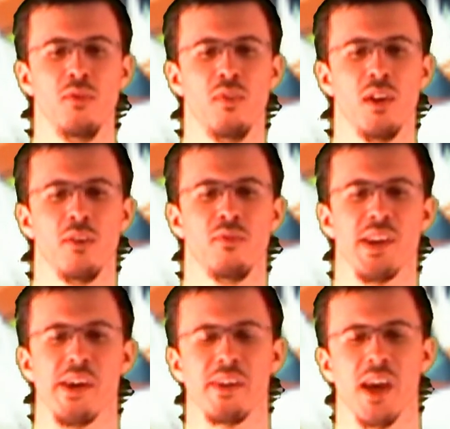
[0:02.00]
follow
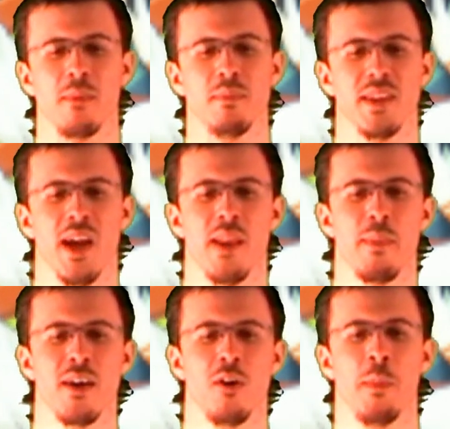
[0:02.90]
video games,
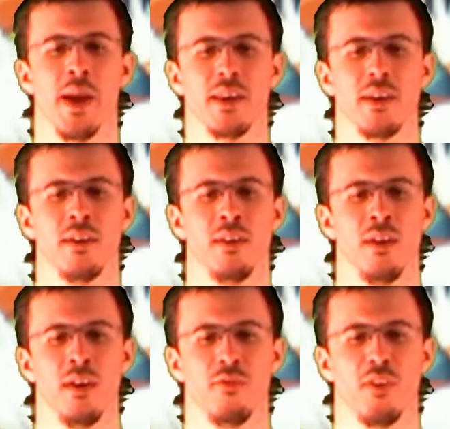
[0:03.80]
anime or manga,
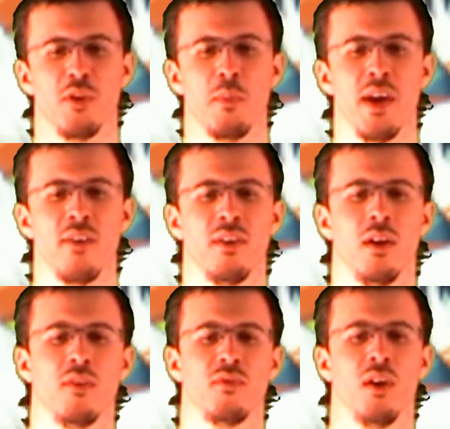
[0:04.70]
then you may have
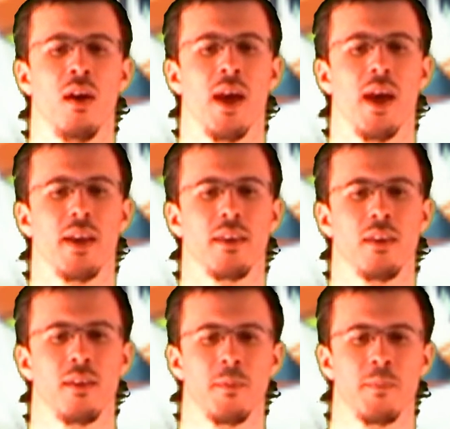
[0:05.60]
heard of Dot Hack.
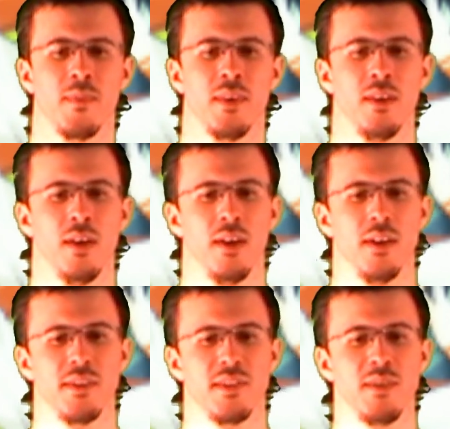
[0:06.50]

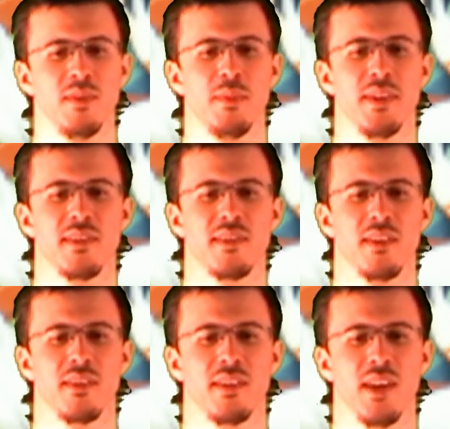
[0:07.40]
It seems to be a
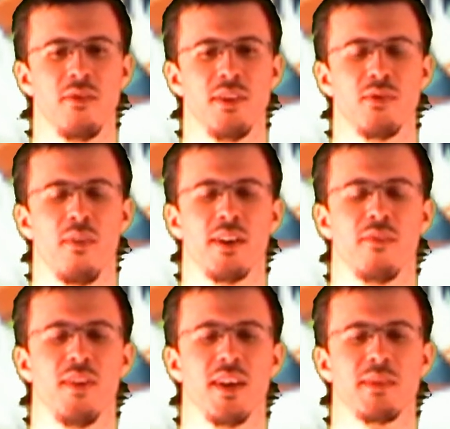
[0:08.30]
series without a
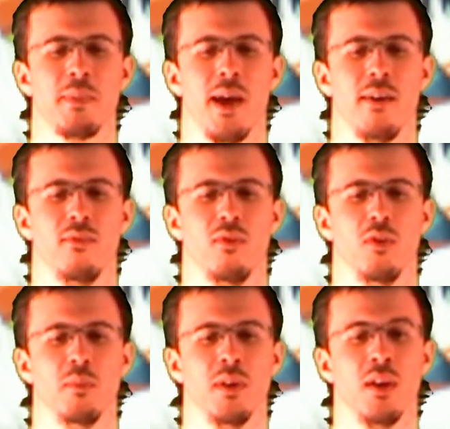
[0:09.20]
fixed
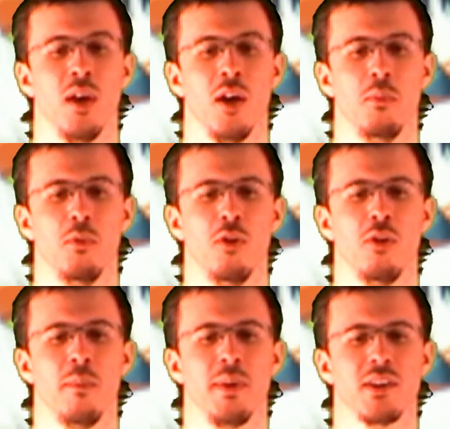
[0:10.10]
platform, more
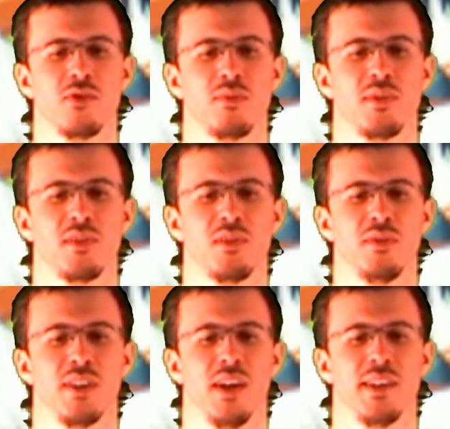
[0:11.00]
a mixture of
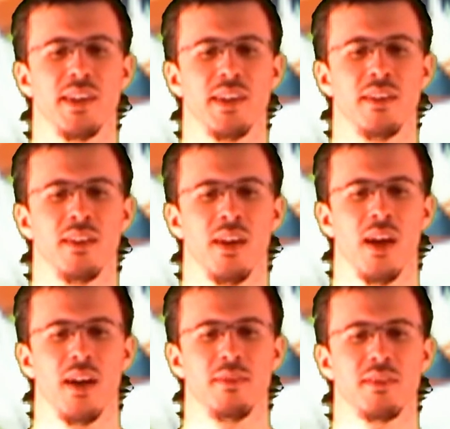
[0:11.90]
story idea
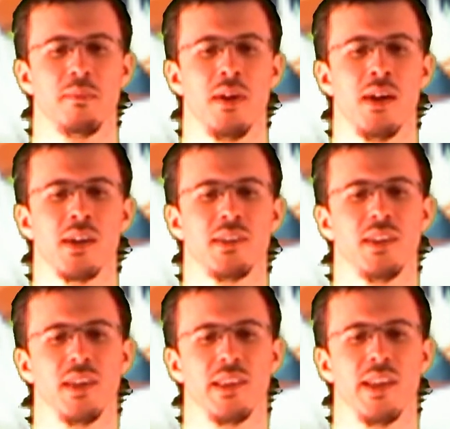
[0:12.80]
and some
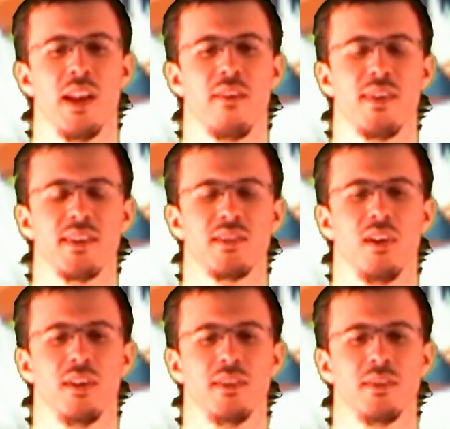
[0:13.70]
marketing than anything
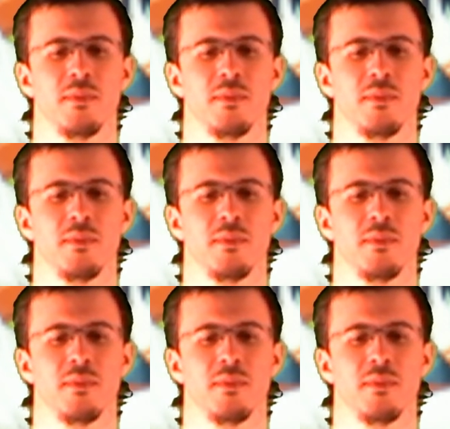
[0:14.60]
solid.